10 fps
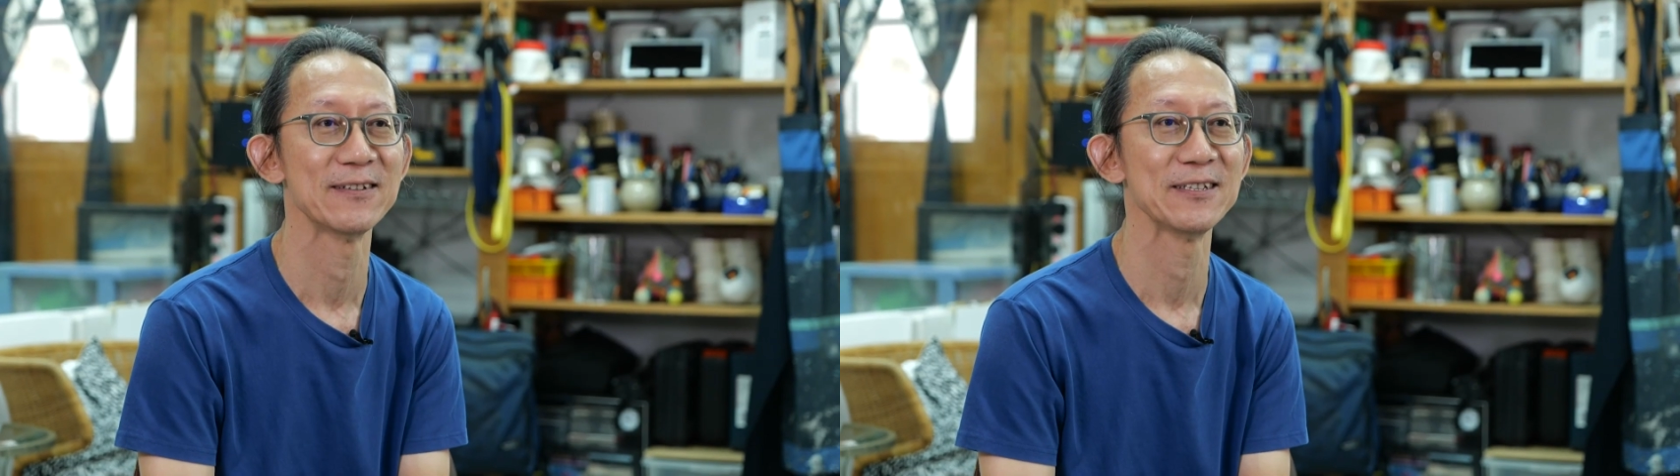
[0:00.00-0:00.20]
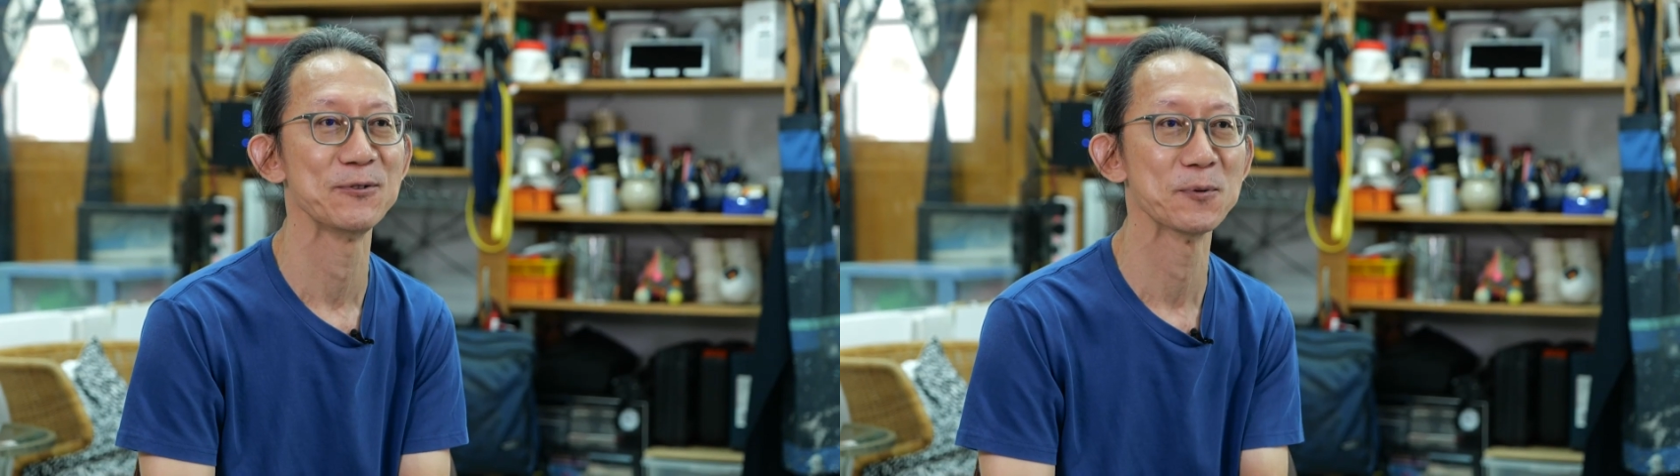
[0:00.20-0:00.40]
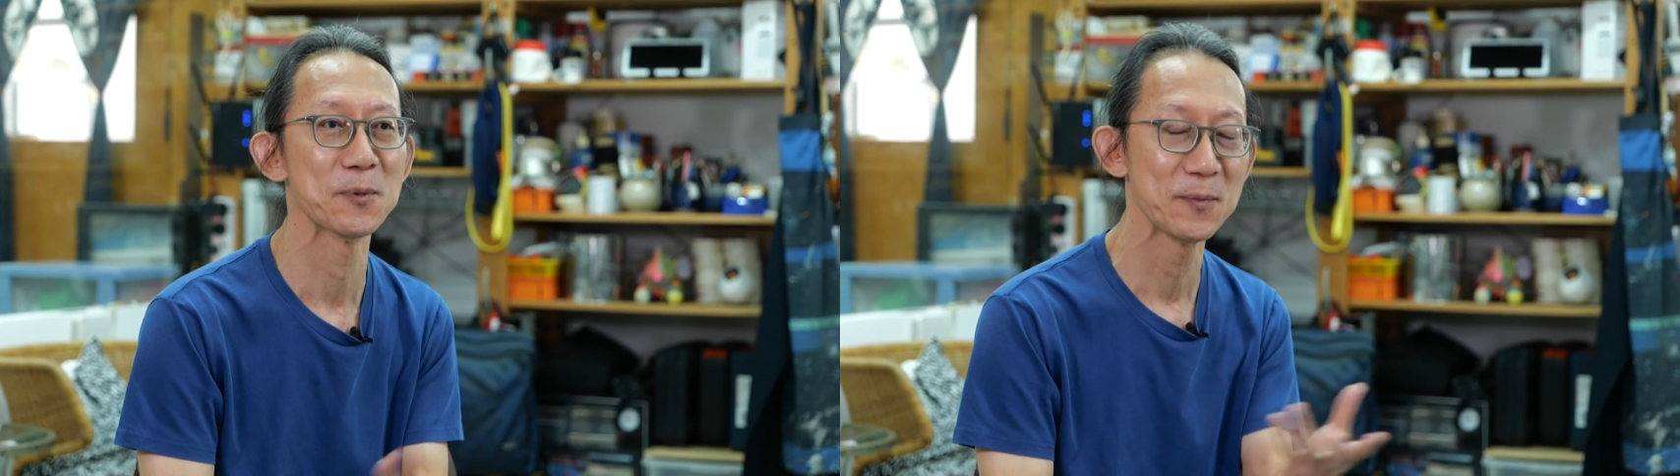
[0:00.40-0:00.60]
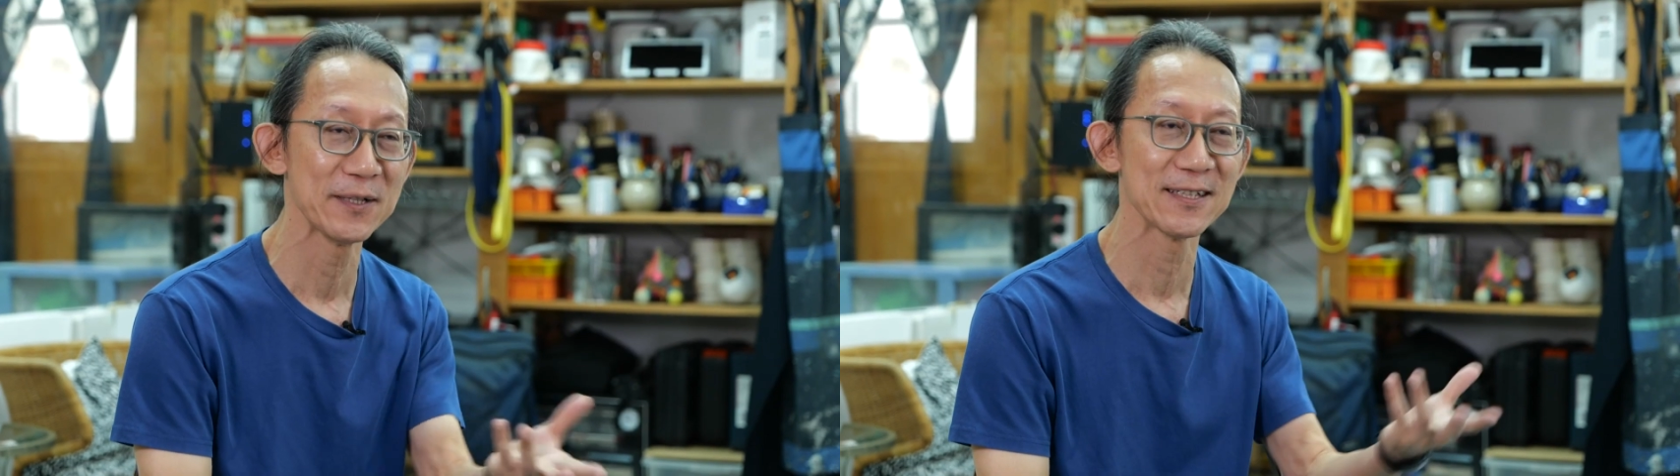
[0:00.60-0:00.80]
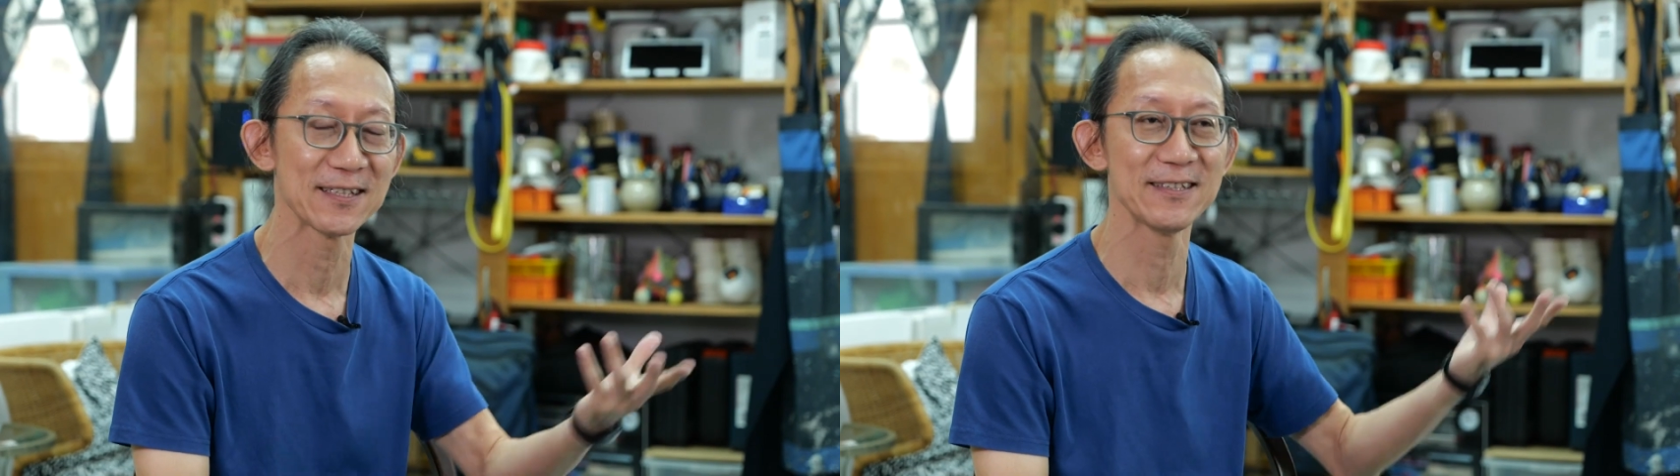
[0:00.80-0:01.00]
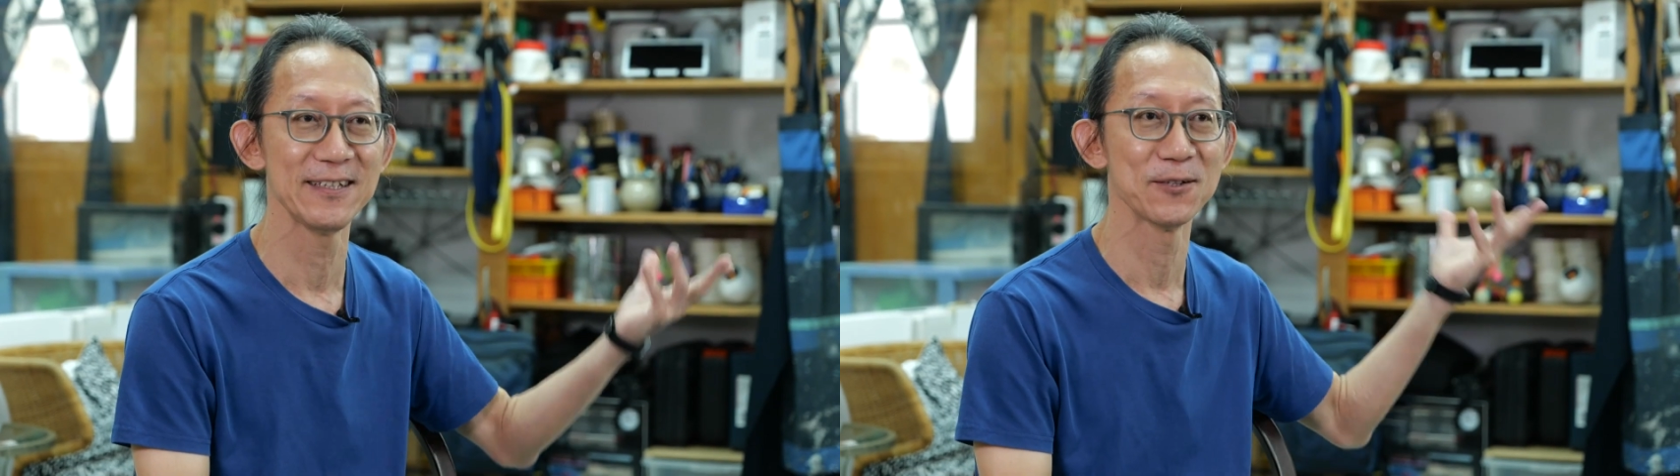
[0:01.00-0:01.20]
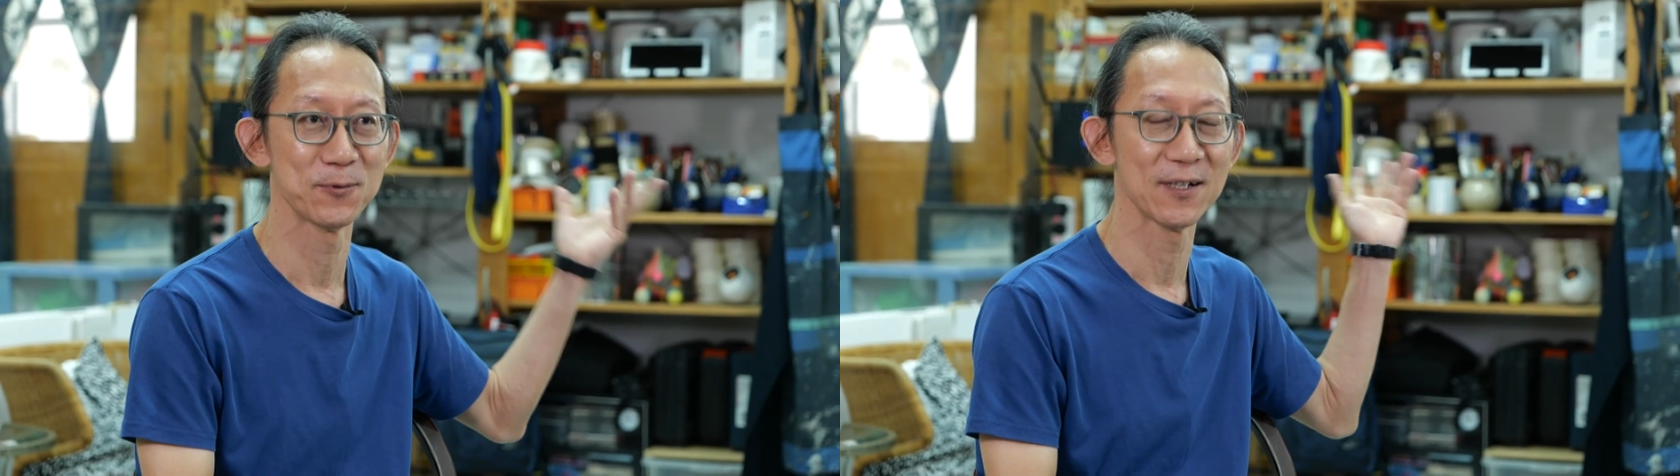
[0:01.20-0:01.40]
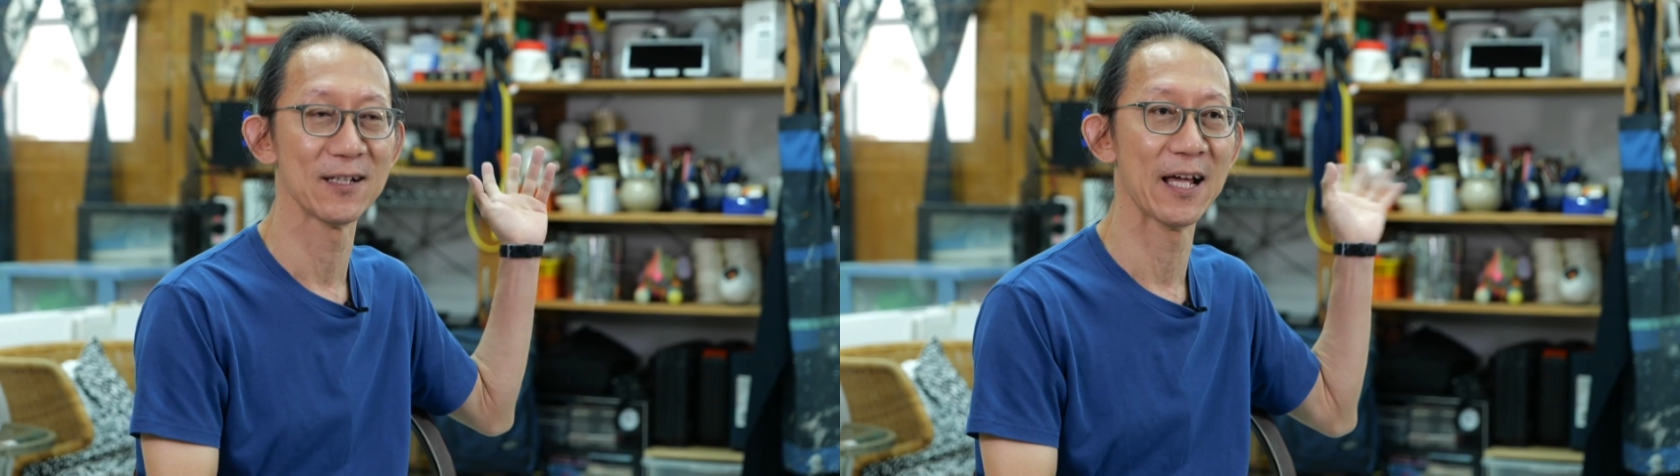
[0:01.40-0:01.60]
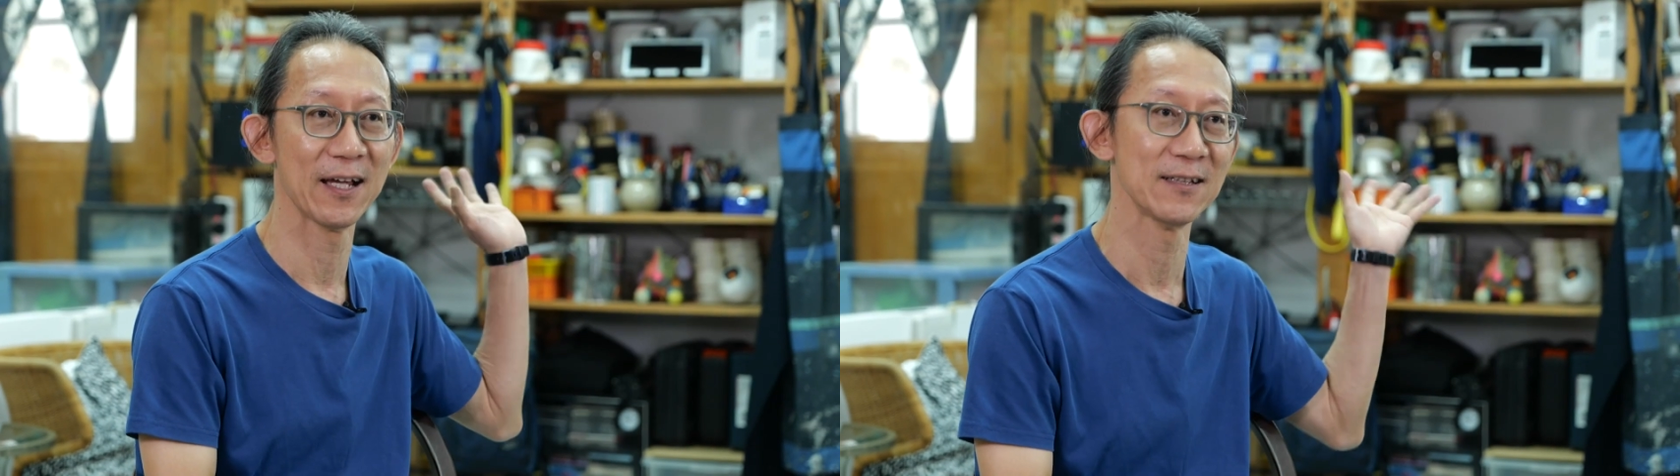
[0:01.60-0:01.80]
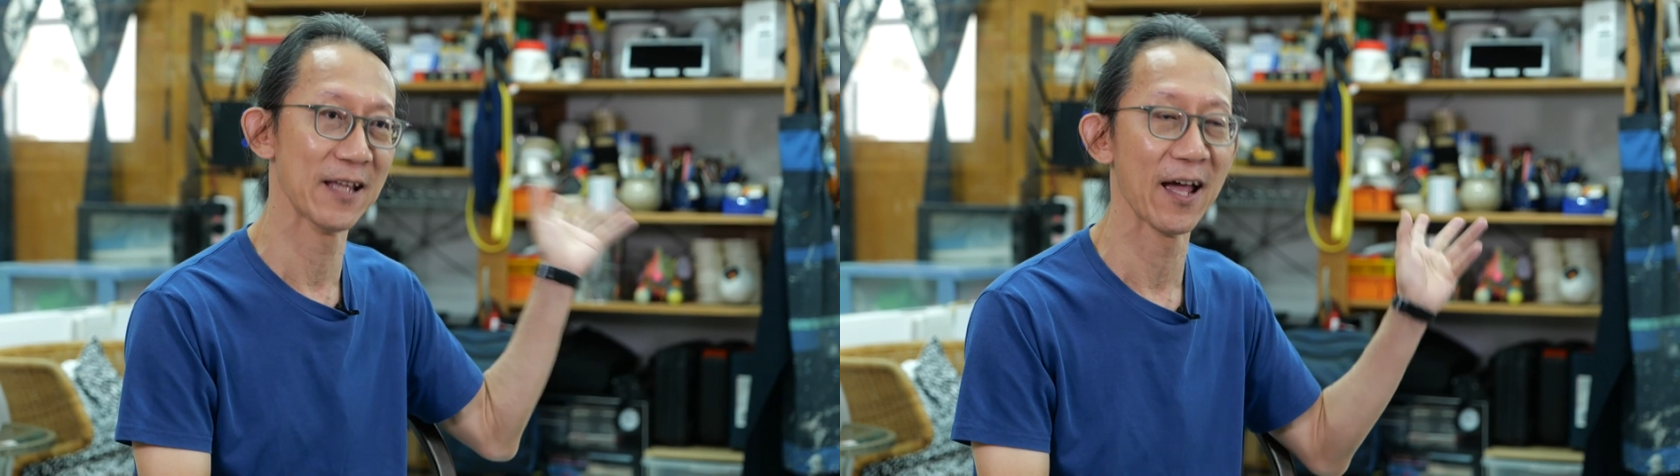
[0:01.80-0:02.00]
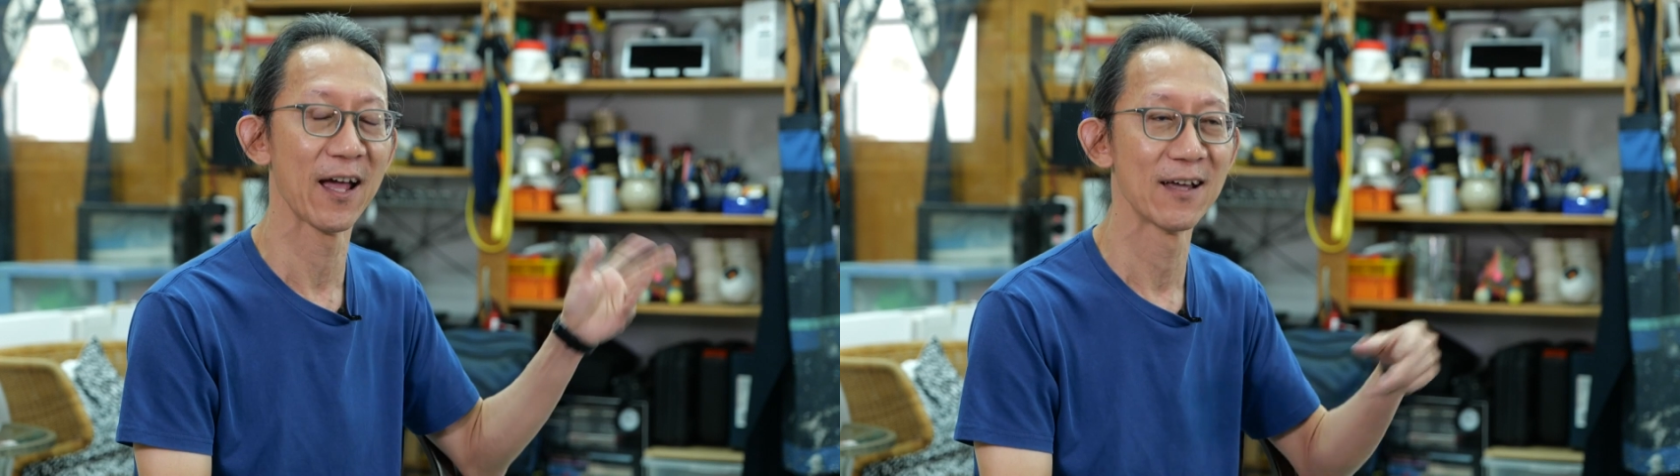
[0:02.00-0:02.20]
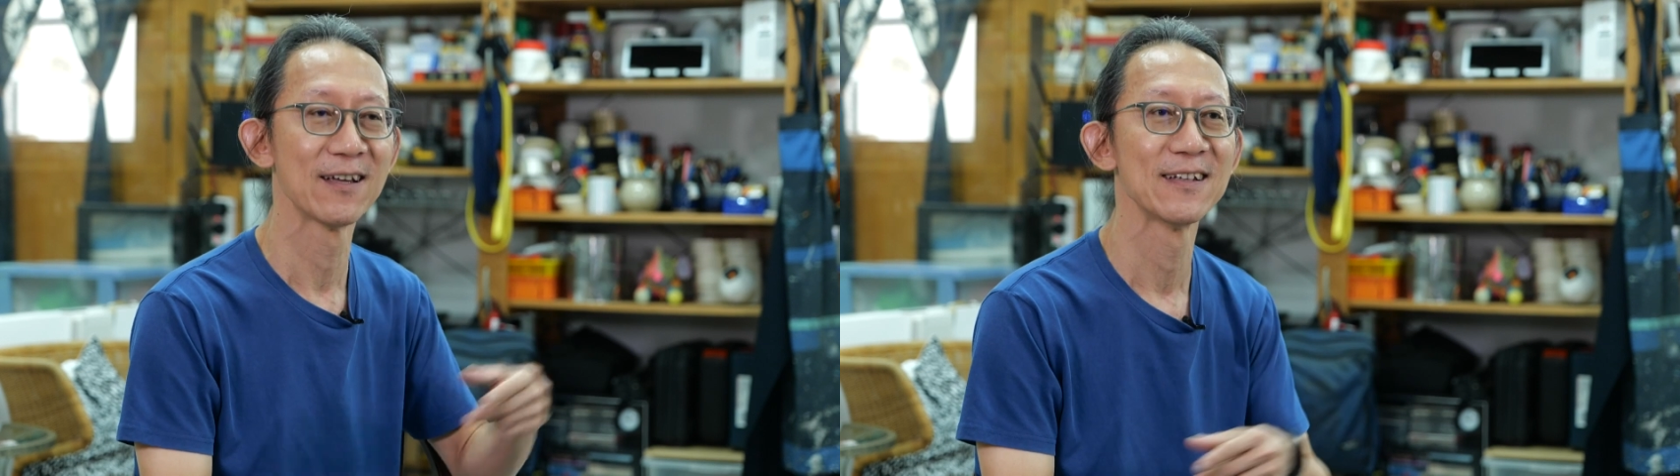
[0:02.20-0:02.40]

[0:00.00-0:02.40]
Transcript: right, you probably just see the work lying there.